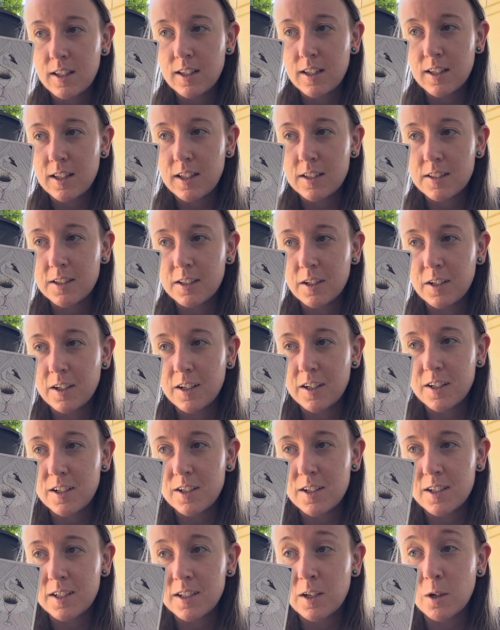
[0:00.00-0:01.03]
That's
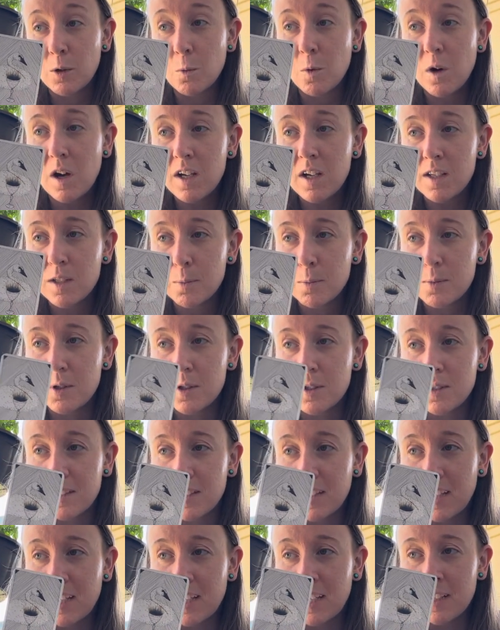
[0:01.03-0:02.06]
encouraging. A wasp
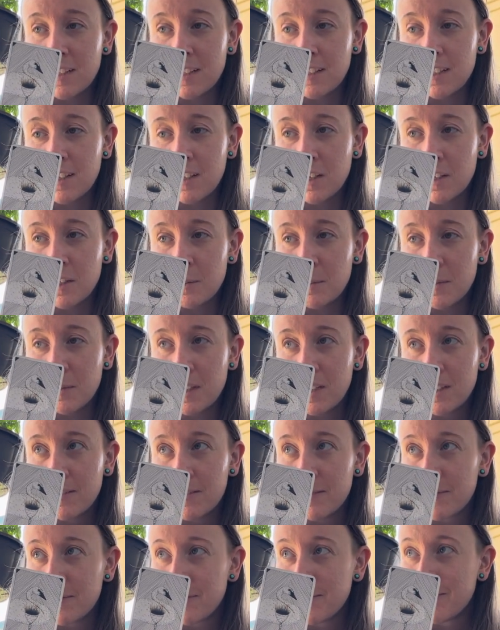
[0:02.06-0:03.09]
just landed on me.
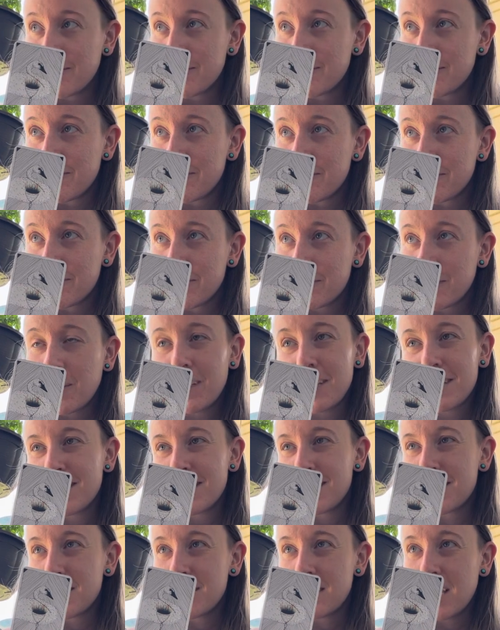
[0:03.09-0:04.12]
I
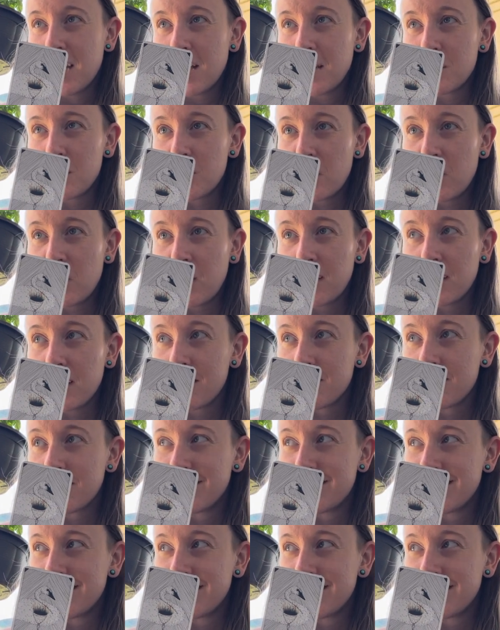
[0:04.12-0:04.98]
guess it's a yellow jacket.